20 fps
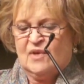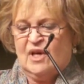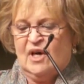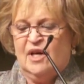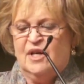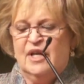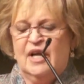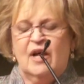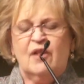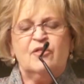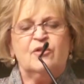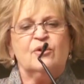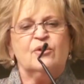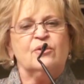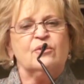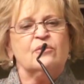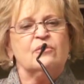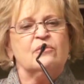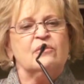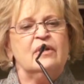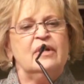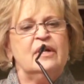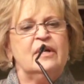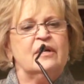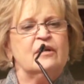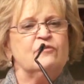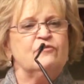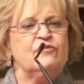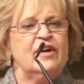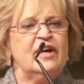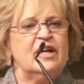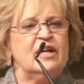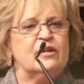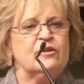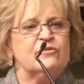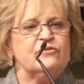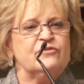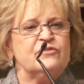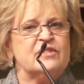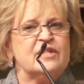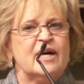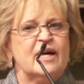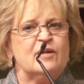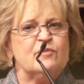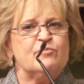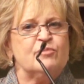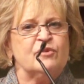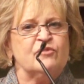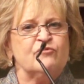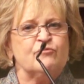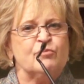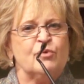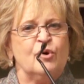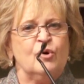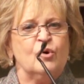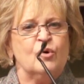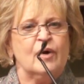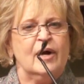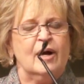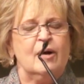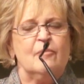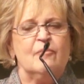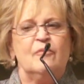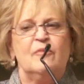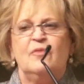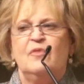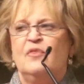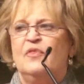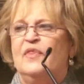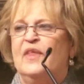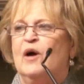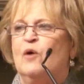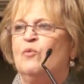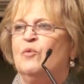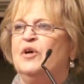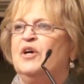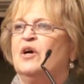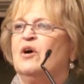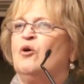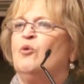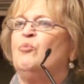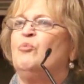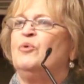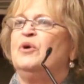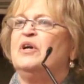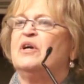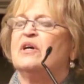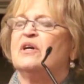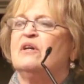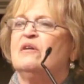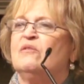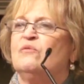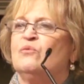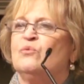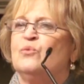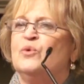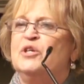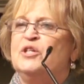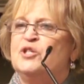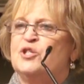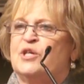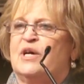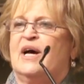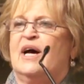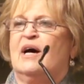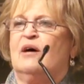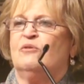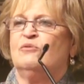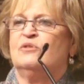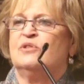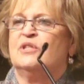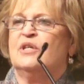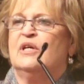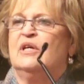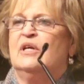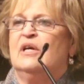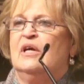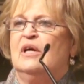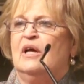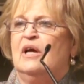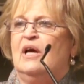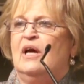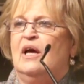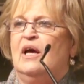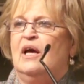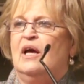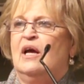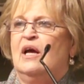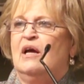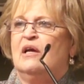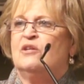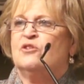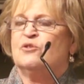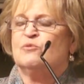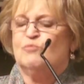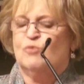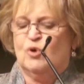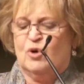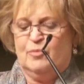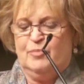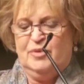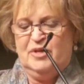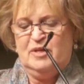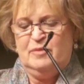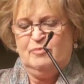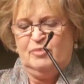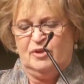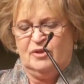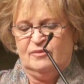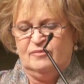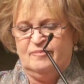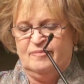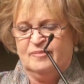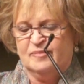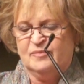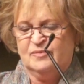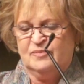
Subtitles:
another innovative type of program that we hope we can reach out to more people.